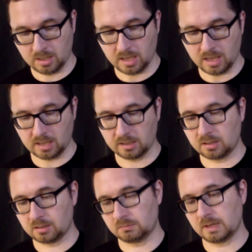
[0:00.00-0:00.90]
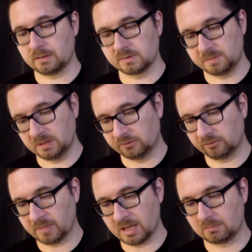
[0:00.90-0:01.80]
And I don't speak
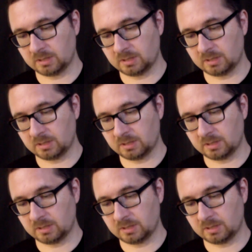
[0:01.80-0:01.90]
Japan,